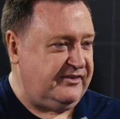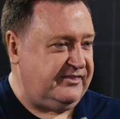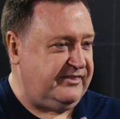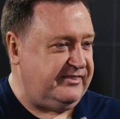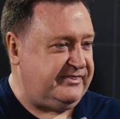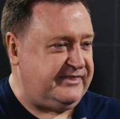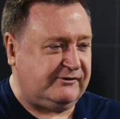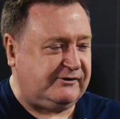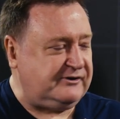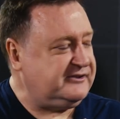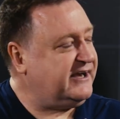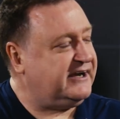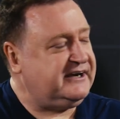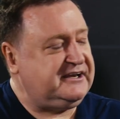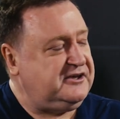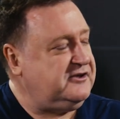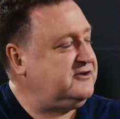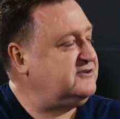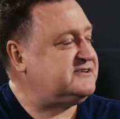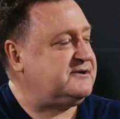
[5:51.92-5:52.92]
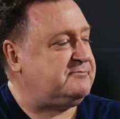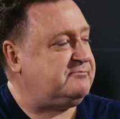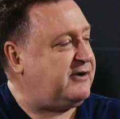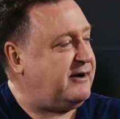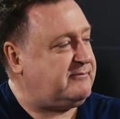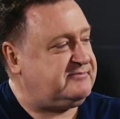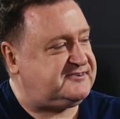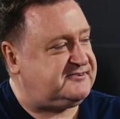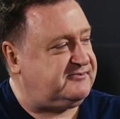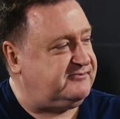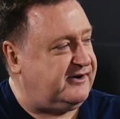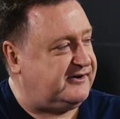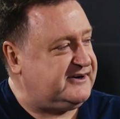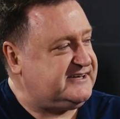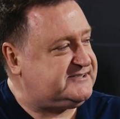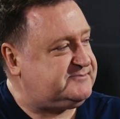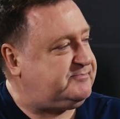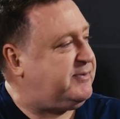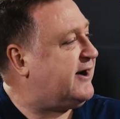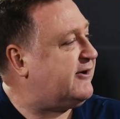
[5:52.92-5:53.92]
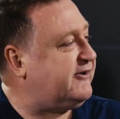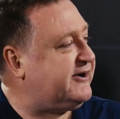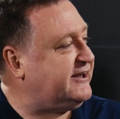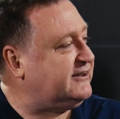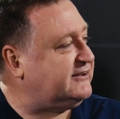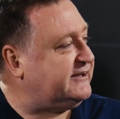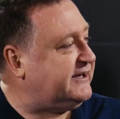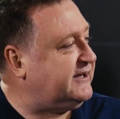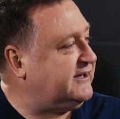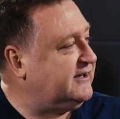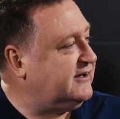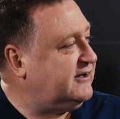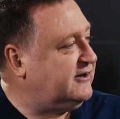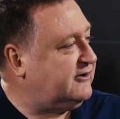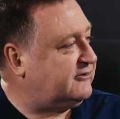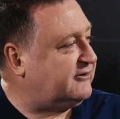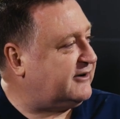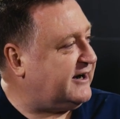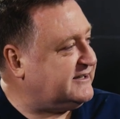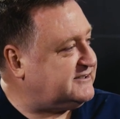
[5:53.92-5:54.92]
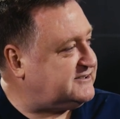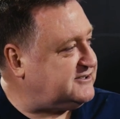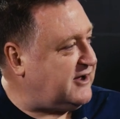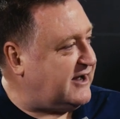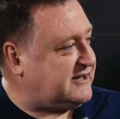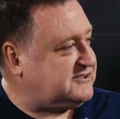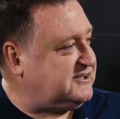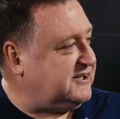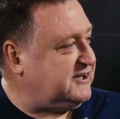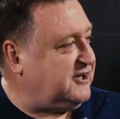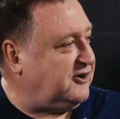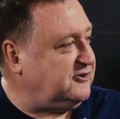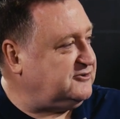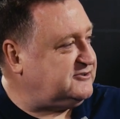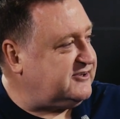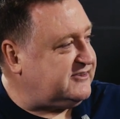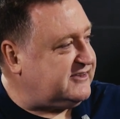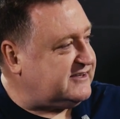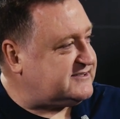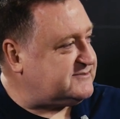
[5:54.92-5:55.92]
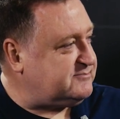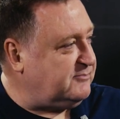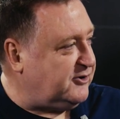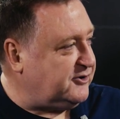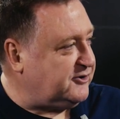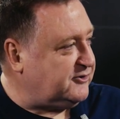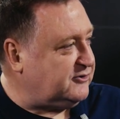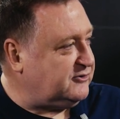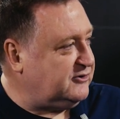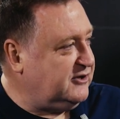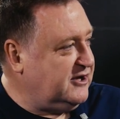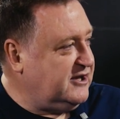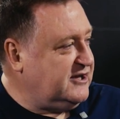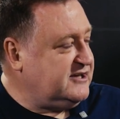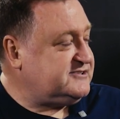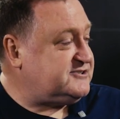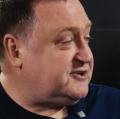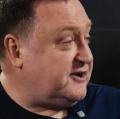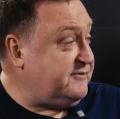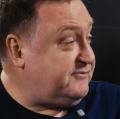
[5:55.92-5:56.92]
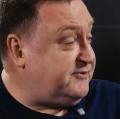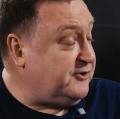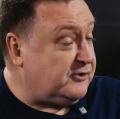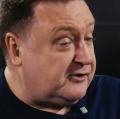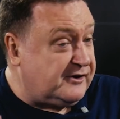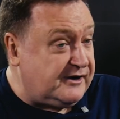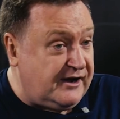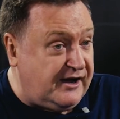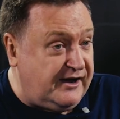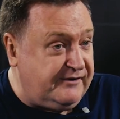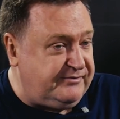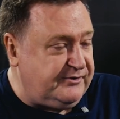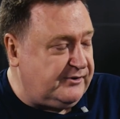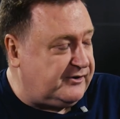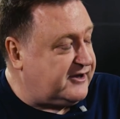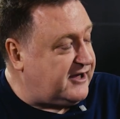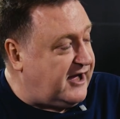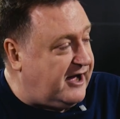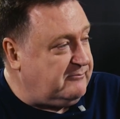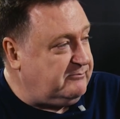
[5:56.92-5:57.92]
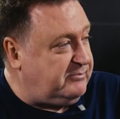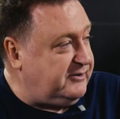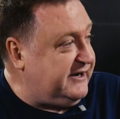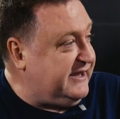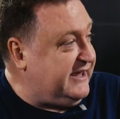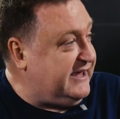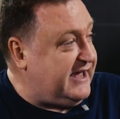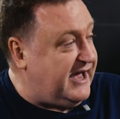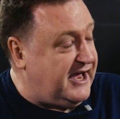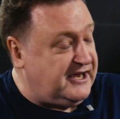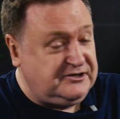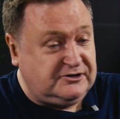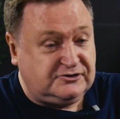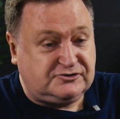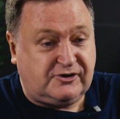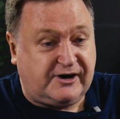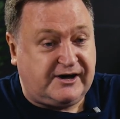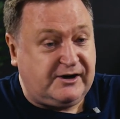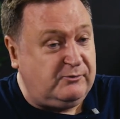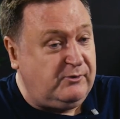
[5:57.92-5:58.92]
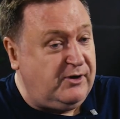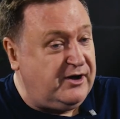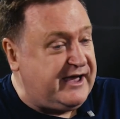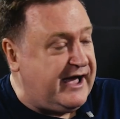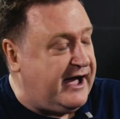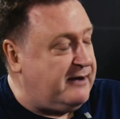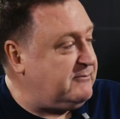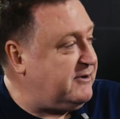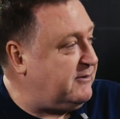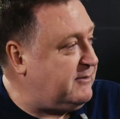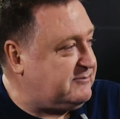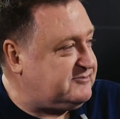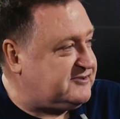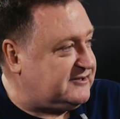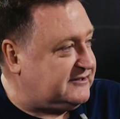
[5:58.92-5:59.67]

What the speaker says: they're only going to use it perhaps very sparingly, right, to actually go to this model. So if you're a company and you're trying to work out maybe perhaps a